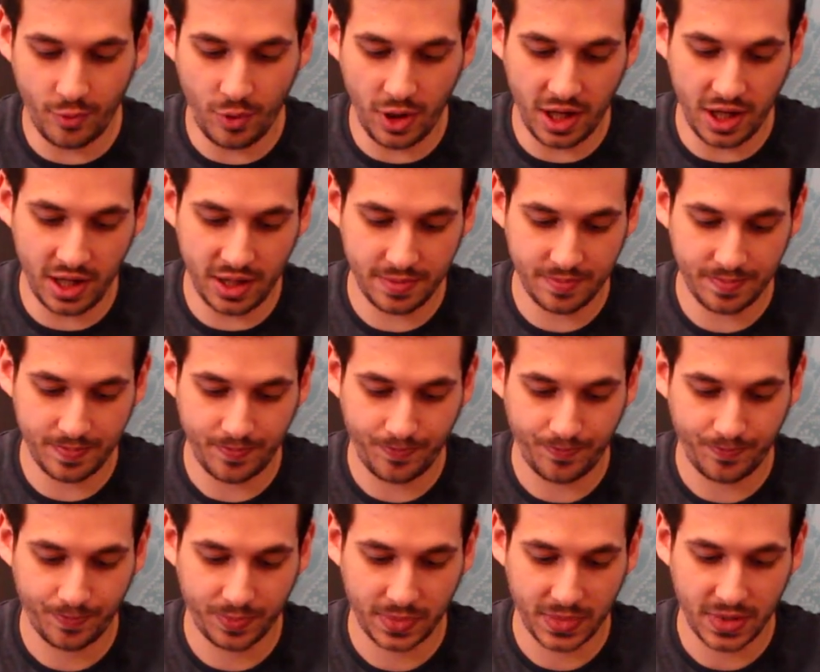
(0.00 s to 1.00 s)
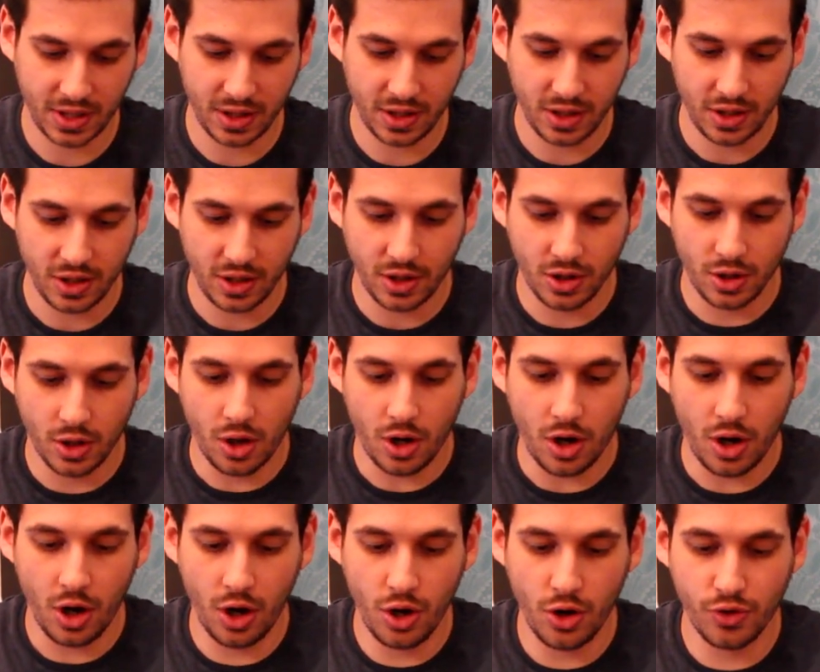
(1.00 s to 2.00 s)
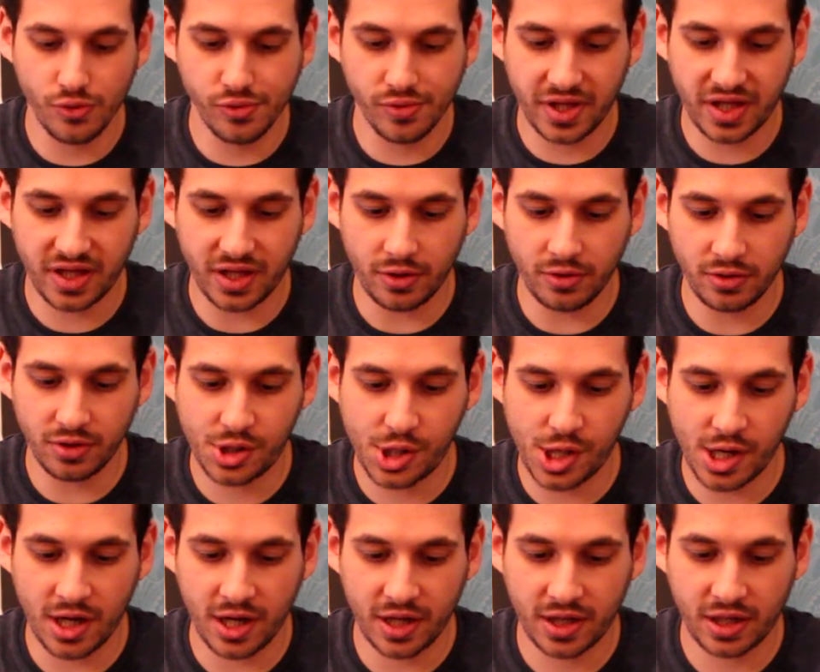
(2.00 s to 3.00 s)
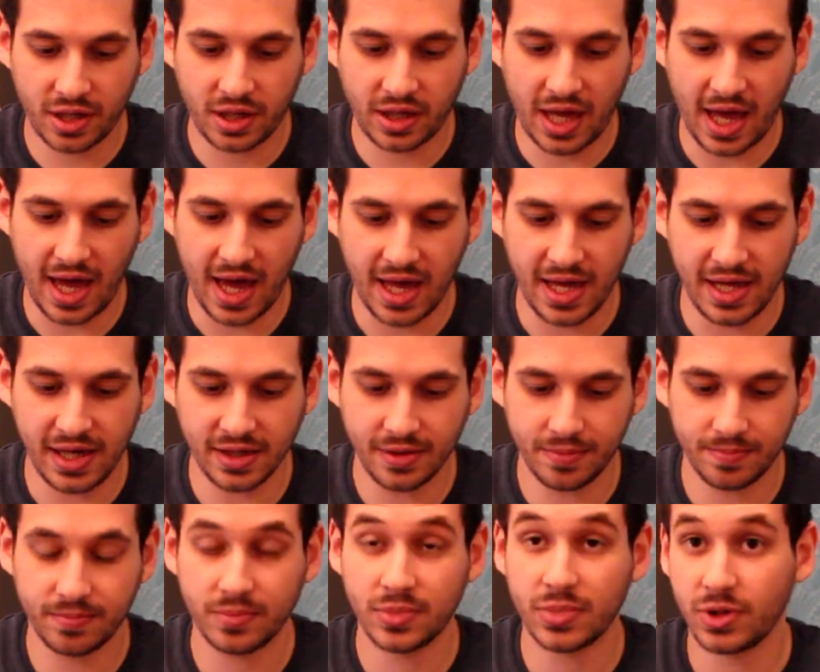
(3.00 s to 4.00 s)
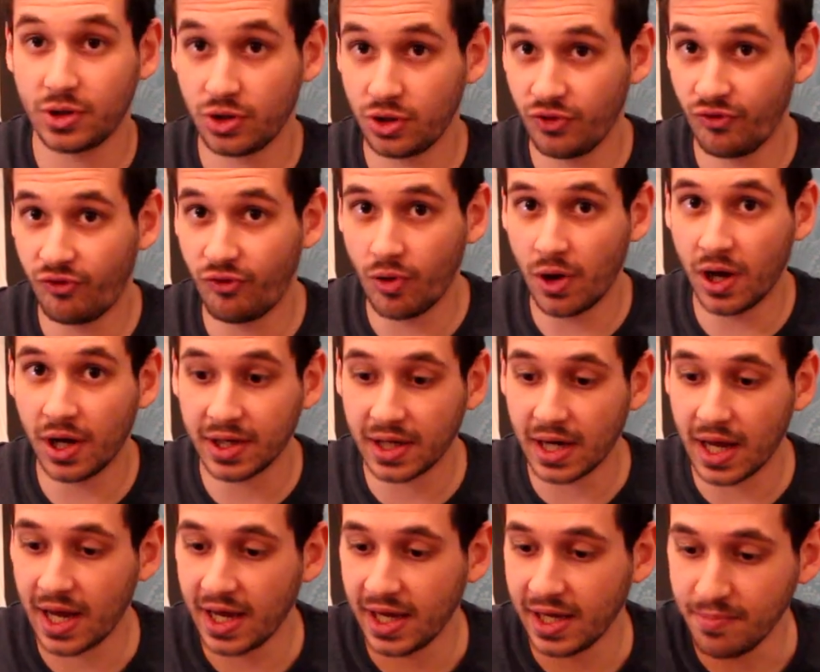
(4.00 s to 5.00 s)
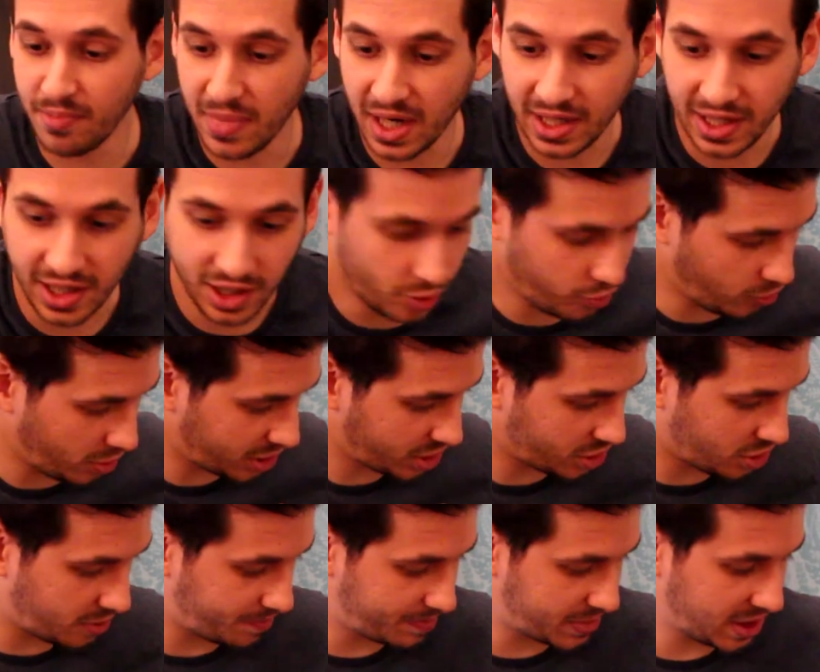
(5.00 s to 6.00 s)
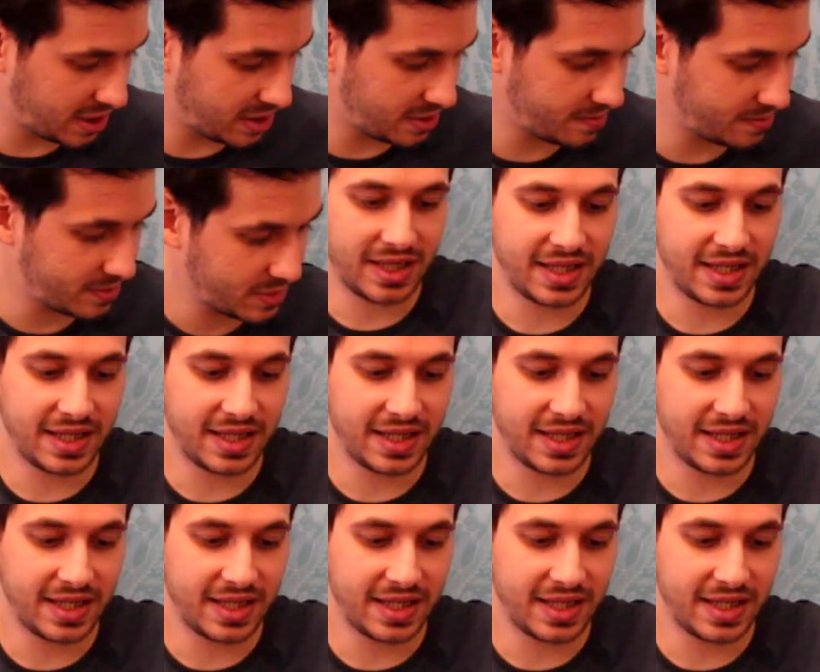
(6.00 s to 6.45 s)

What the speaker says: were O Soldier K, you've won a mini quadcopter.